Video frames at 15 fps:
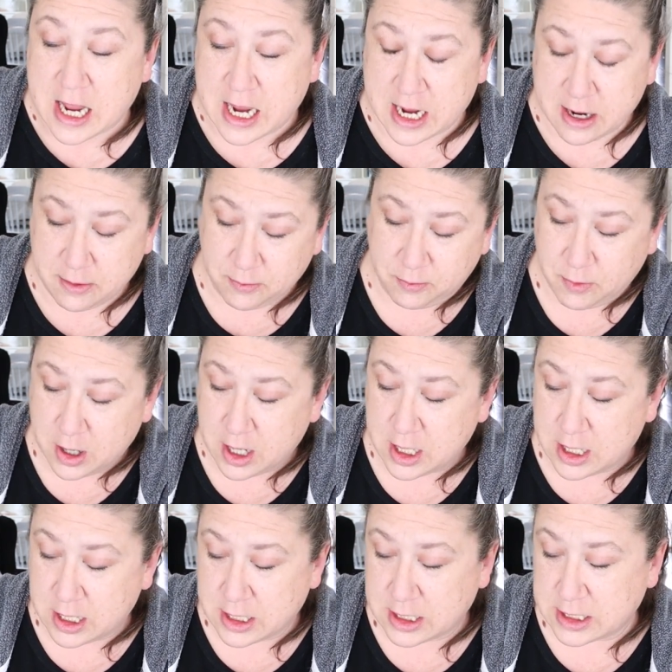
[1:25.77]
It
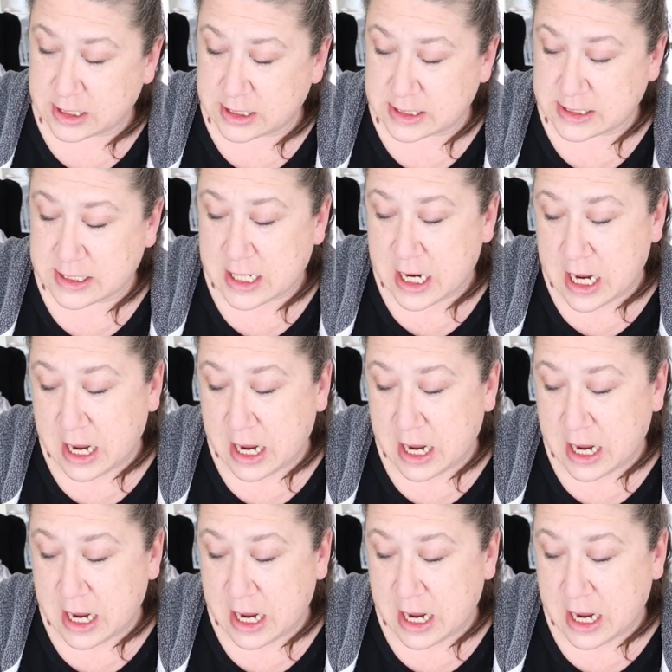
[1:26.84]
was